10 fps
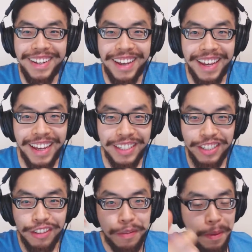and
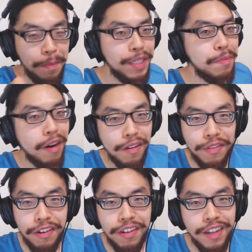she used to be Miss
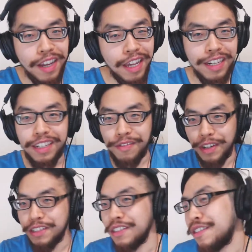Marvel, and then
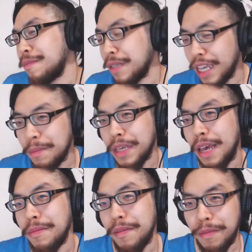eventually she became
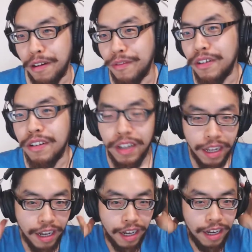Captain Marvel.
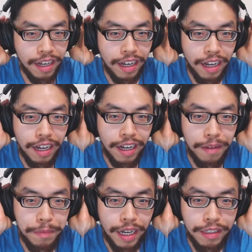
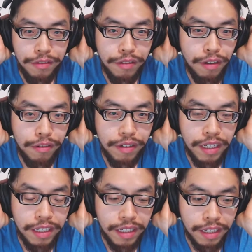I do know
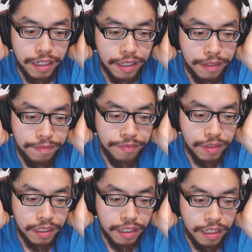in the
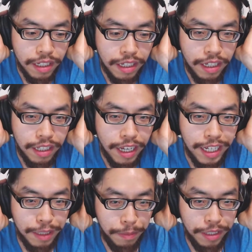
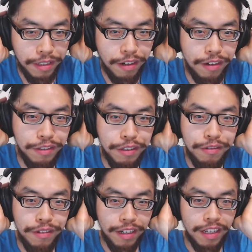X-Men
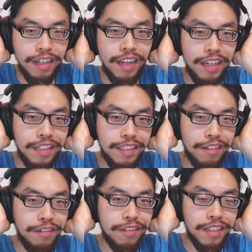cartoon in the
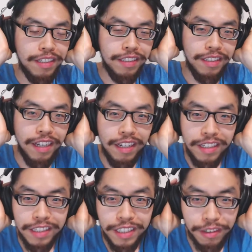
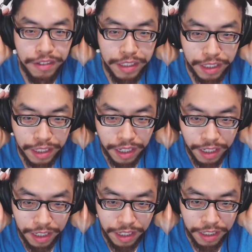'90s series,
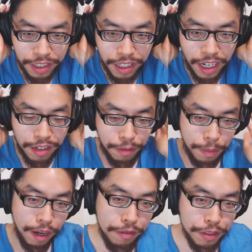she got her
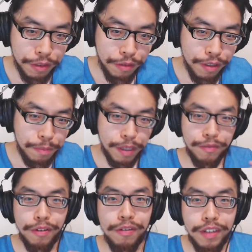powers stolen by
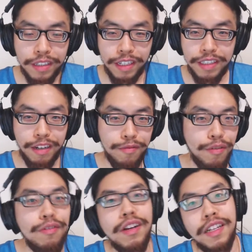Rogue, and that's how
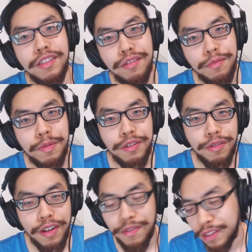Rogue got super strength